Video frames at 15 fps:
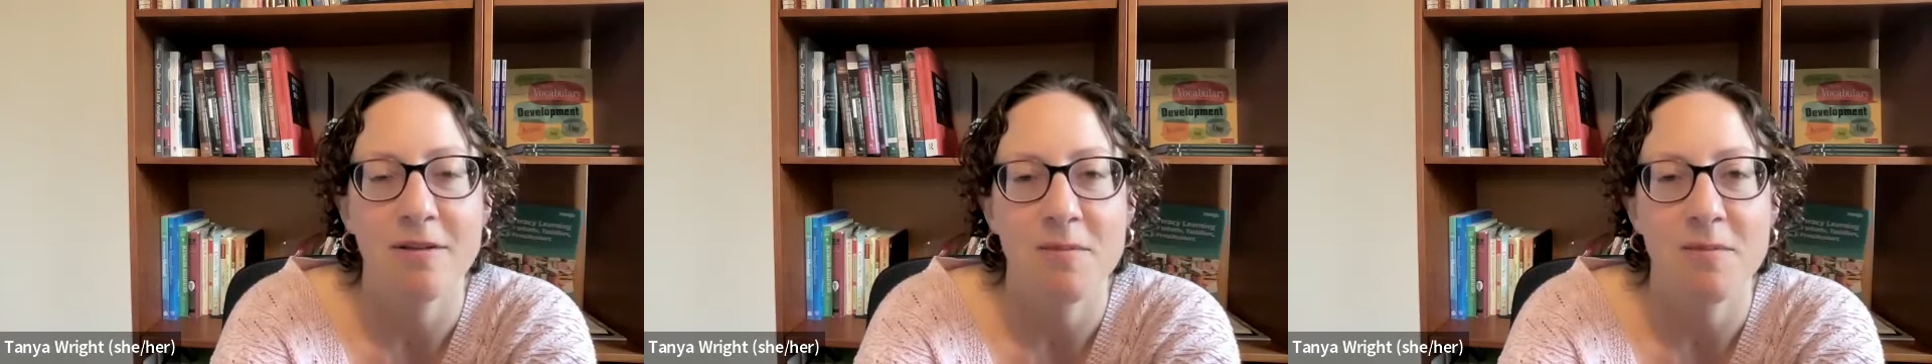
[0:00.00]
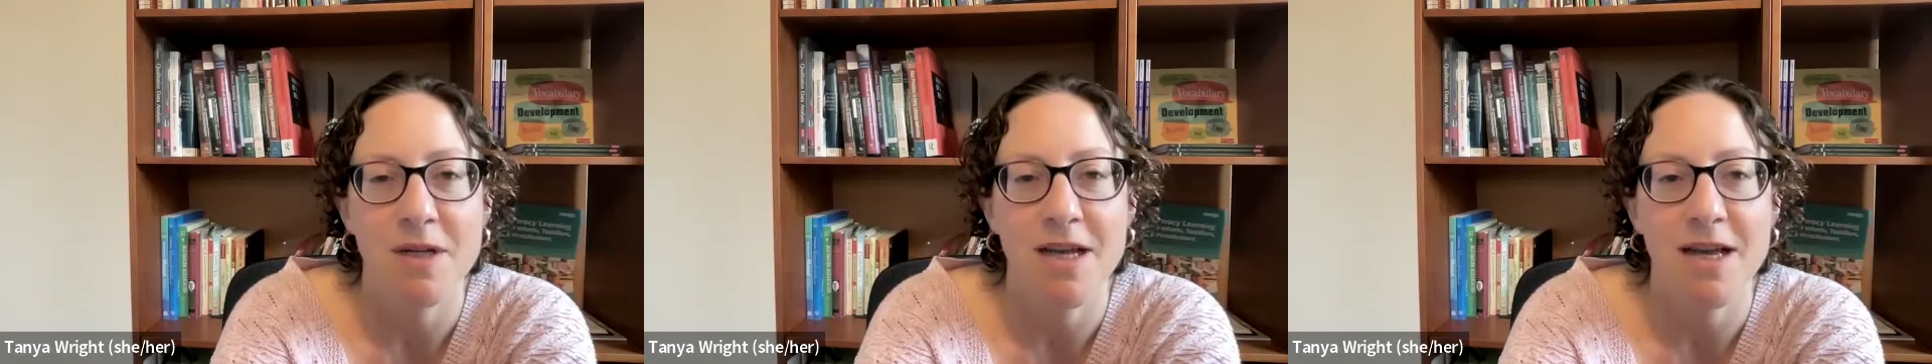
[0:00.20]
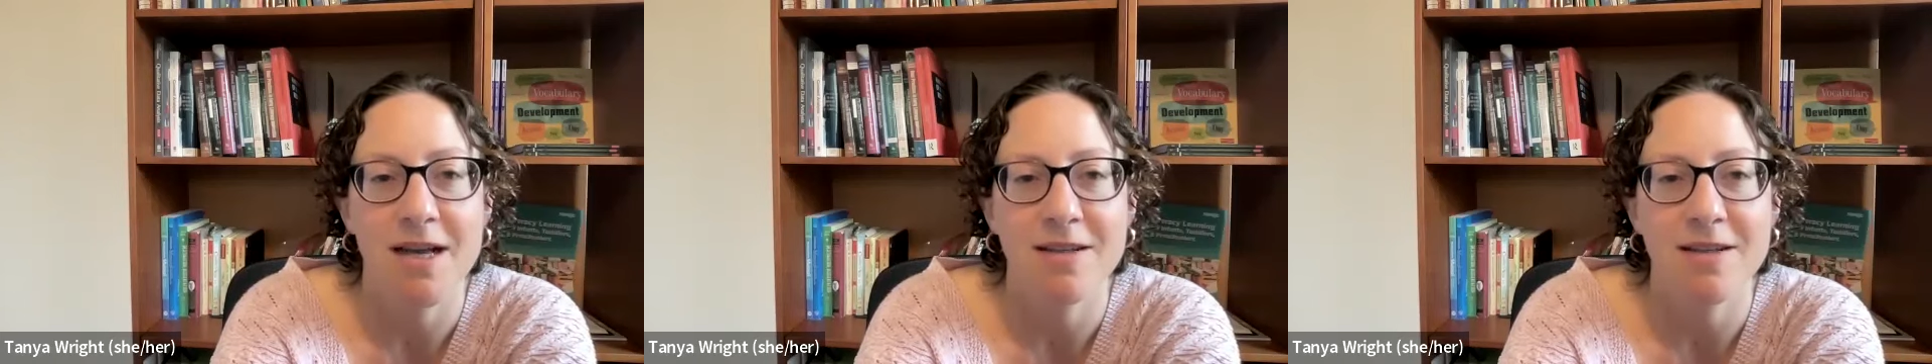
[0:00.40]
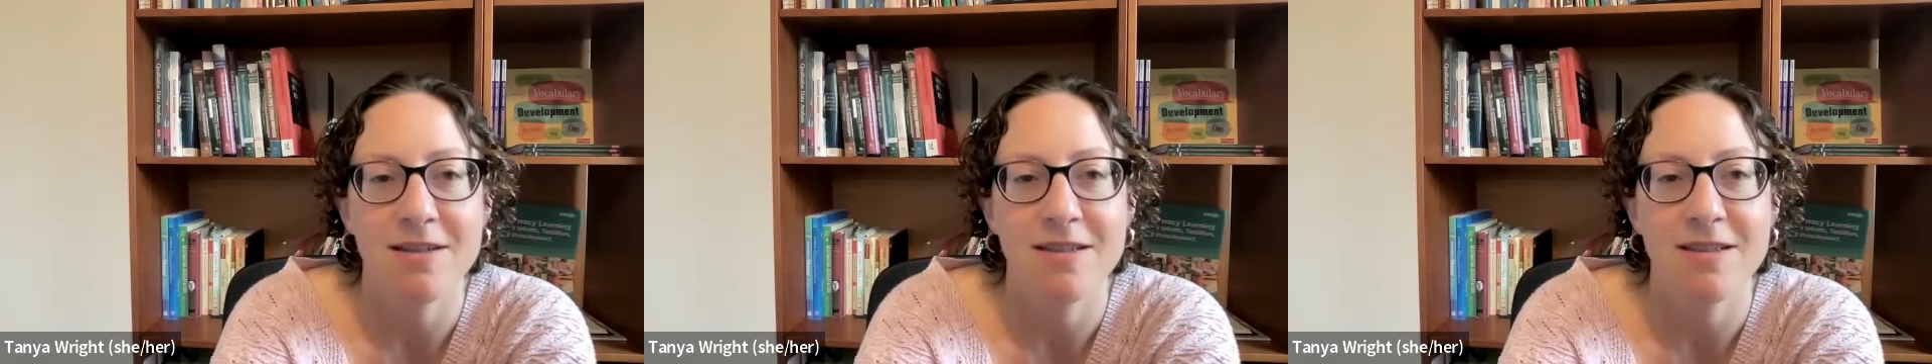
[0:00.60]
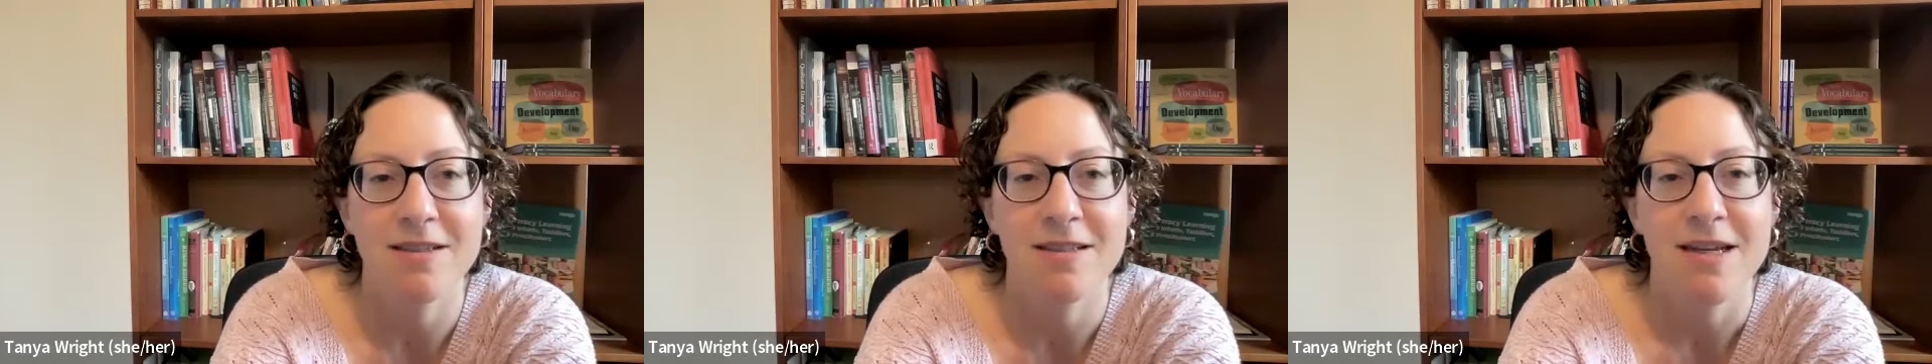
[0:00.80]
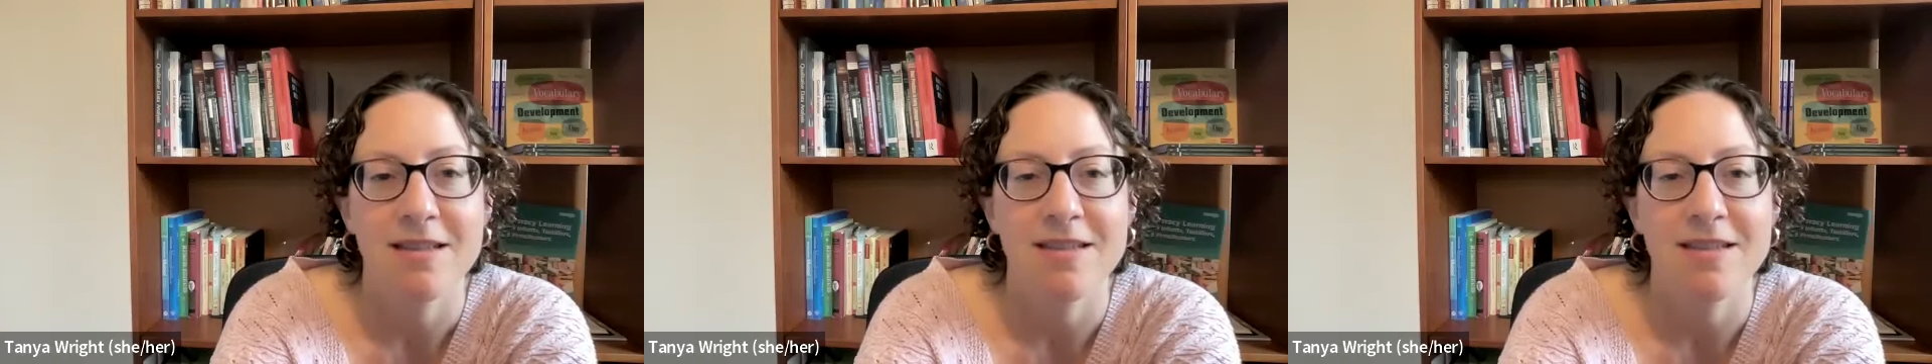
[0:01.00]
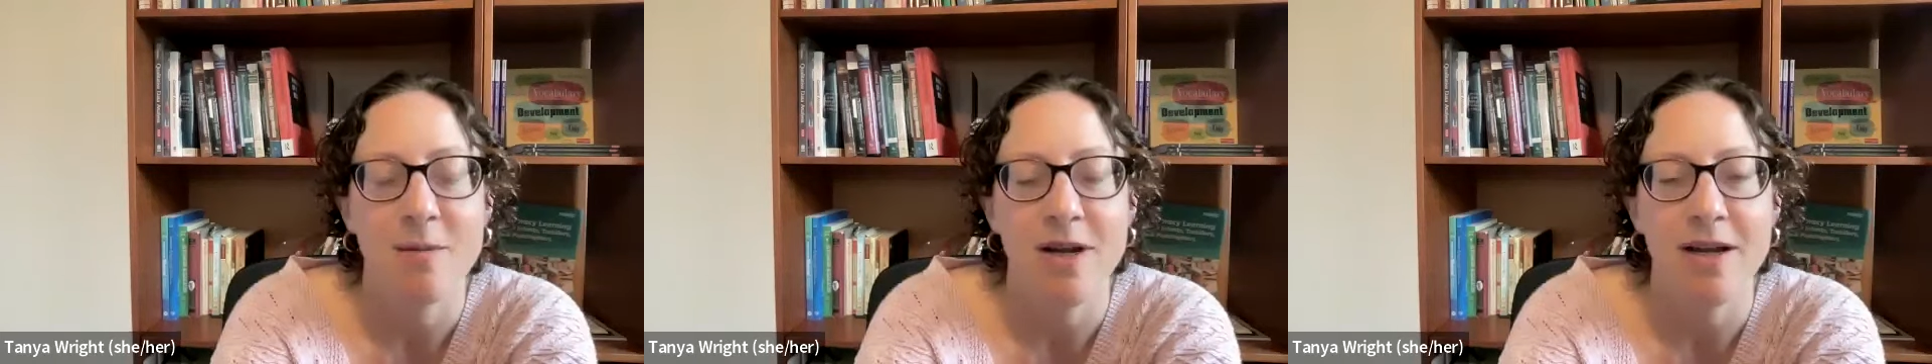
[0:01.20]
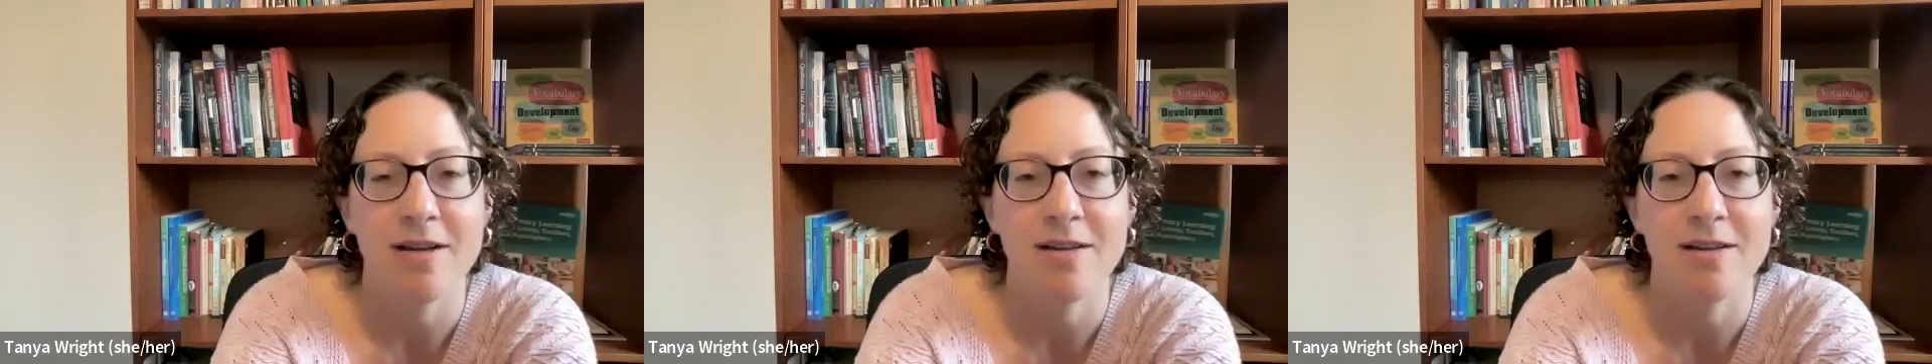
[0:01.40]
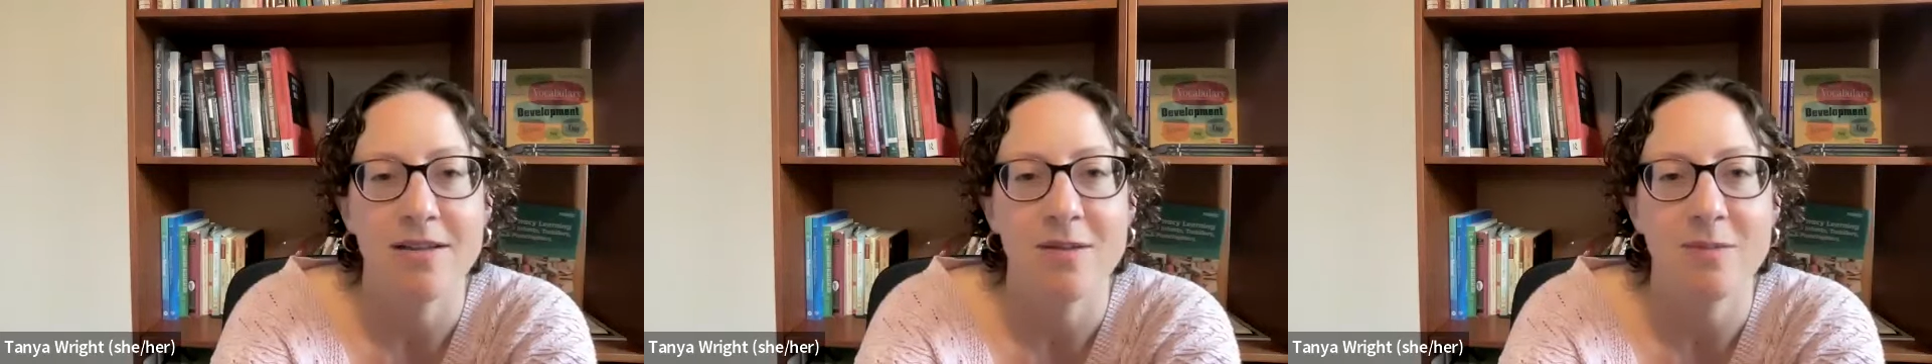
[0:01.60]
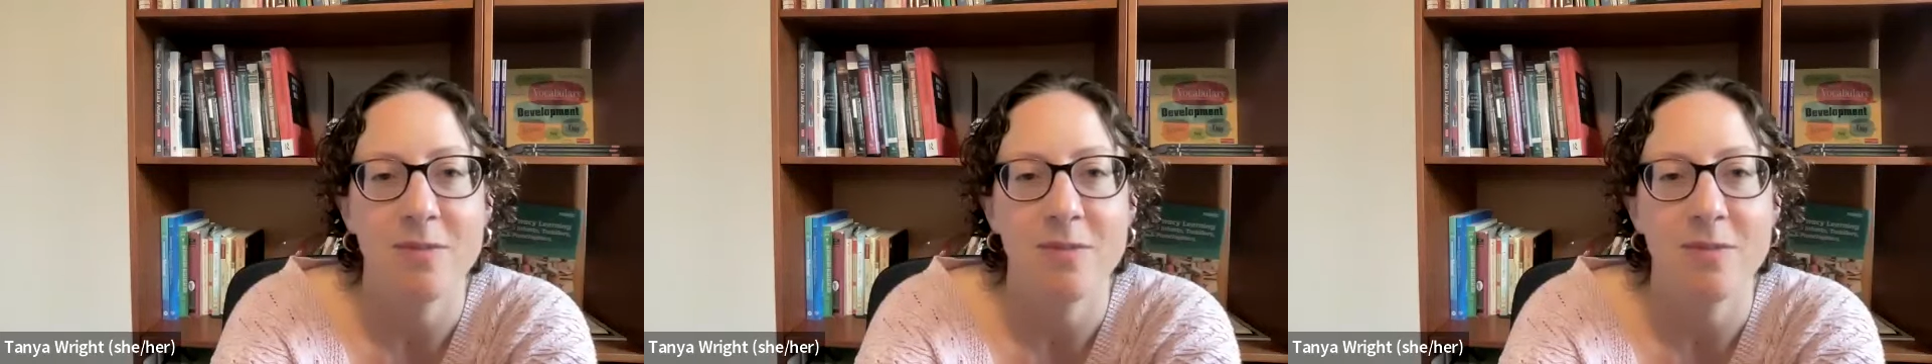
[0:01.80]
someone else.